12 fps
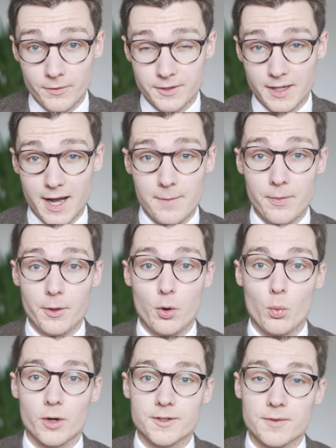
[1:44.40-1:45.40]
over time
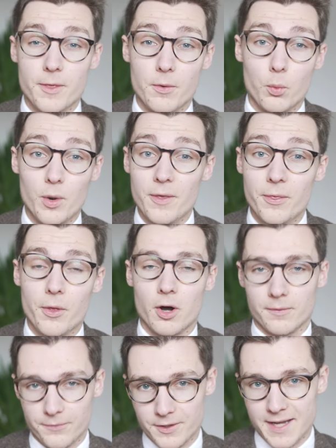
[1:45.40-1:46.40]
though was the width
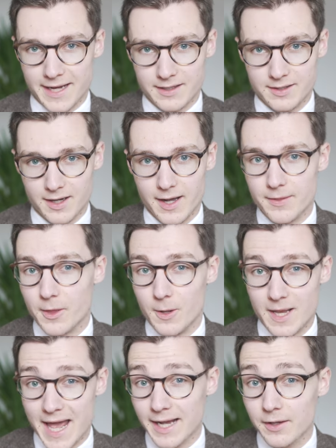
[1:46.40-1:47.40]
of the necktie. The
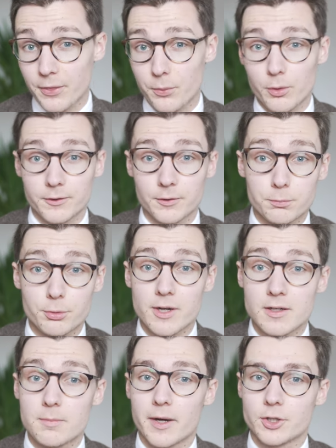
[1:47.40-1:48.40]
length was
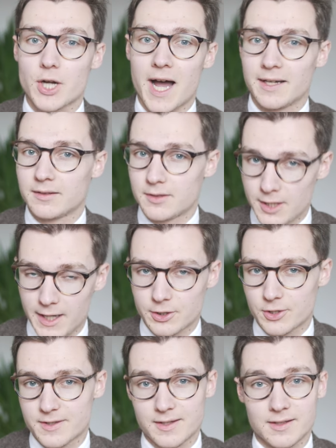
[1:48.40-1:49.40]
pretty much
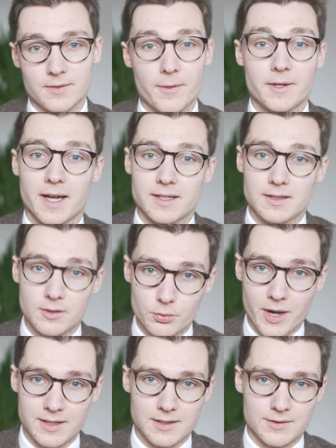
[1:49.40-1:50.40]
untouched since the
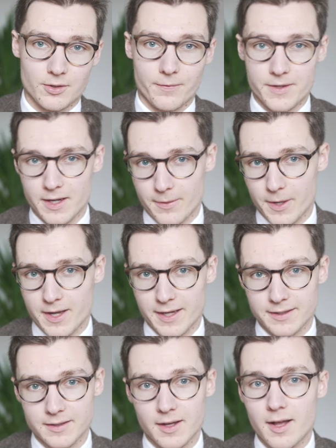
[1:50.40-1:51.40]
1920s on the other
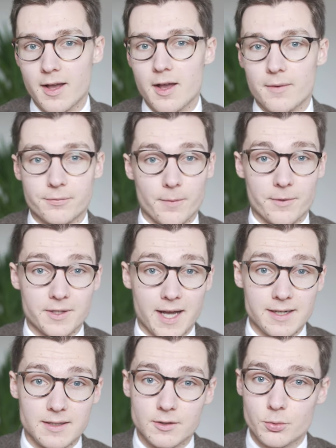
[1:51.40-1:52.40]
hand. From the
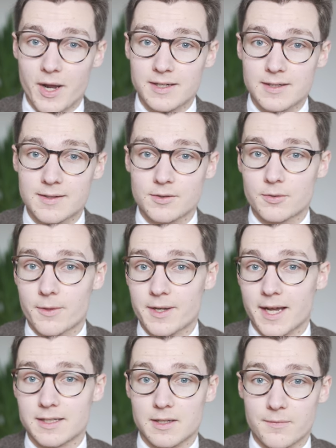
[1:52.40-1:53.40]
1920s to the
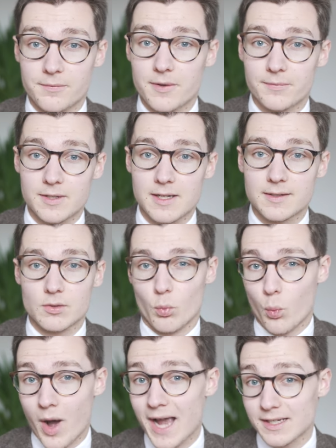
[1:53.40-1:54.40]
1950s,
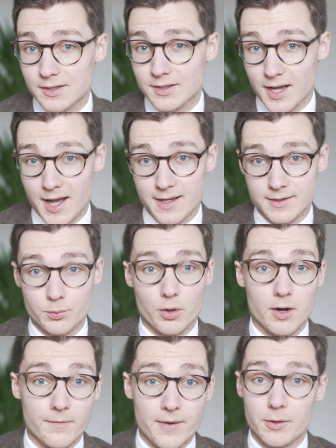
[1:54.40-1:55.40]
wide ties
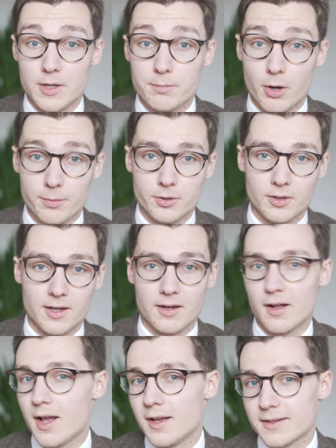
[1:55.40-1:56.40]
were very
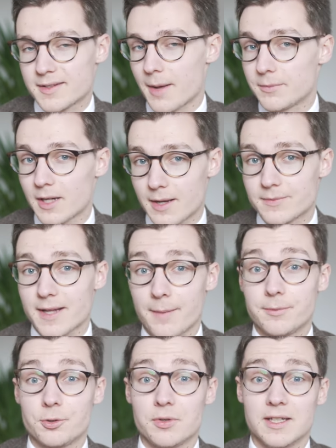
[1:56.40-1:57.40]
popular, sometimes
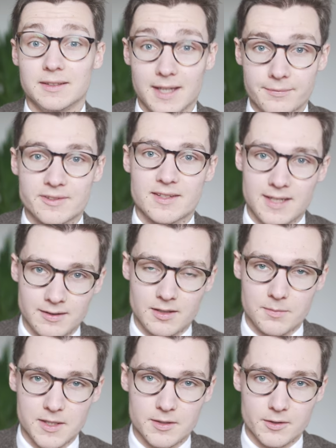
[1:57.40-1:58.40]
up to 11
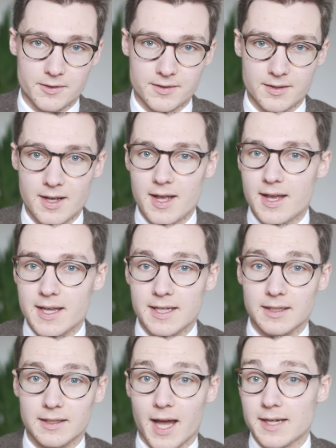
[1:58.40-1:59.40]
centimeters.
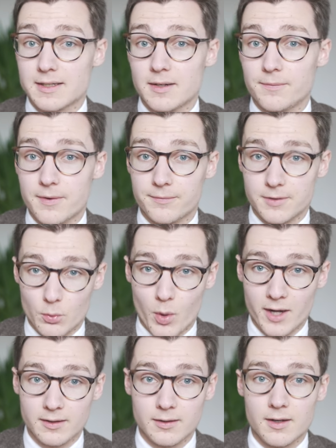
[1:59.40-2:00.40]
In
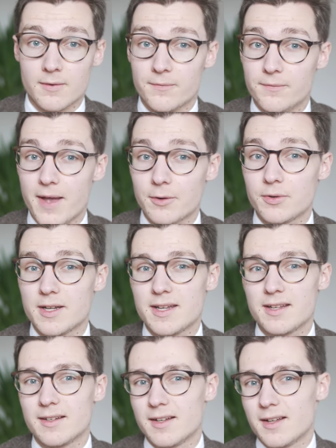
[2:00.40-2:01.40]
1951, a
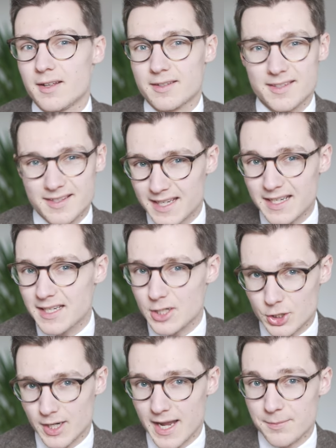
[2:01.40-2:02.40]
very skinny
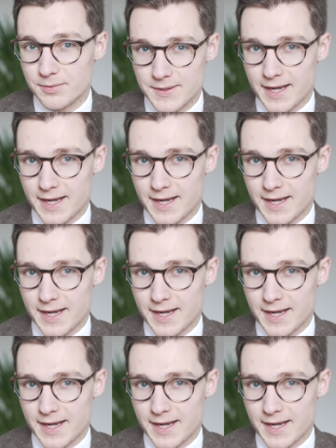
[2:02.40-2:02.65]
shaped